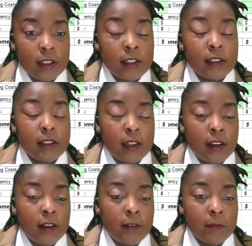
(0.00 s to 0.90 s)
is
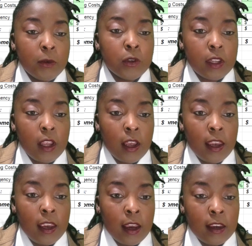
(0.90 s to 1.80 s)
the most
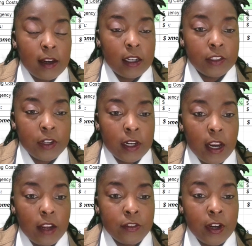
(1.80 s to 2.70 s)
AIA
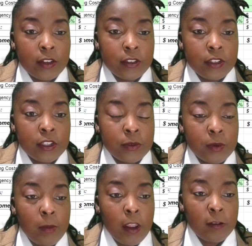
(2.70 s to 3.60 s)
contractor is
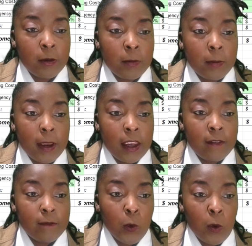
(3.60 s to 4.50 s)
responsible for paying
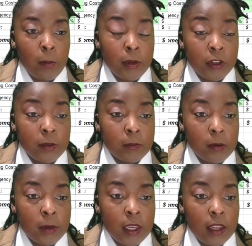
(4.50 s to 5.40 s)
for building
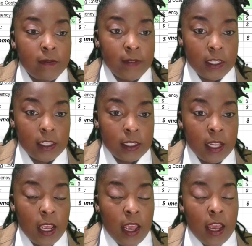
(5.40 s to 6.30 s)
permit and fees.
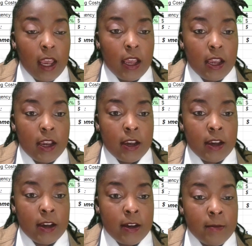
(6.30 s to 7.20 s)

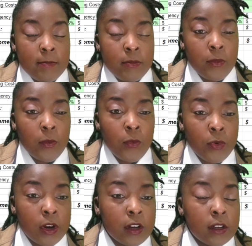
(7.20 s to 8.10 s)
Um,
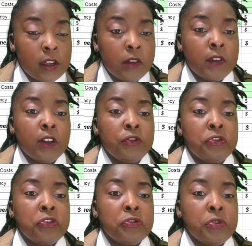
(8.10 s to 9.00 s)
we're gonna give it a
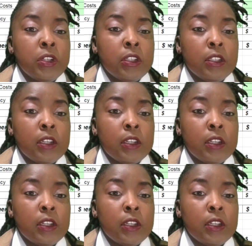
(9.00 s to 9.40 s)
generous